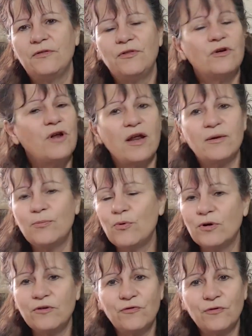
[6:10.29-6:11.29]
They're not
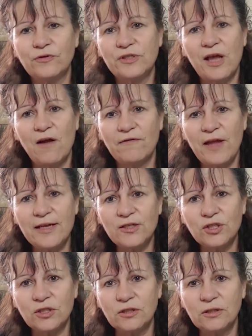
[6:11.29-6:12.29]
important for
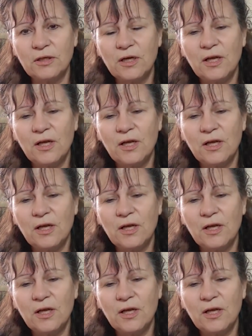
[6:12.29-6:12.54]
salvation,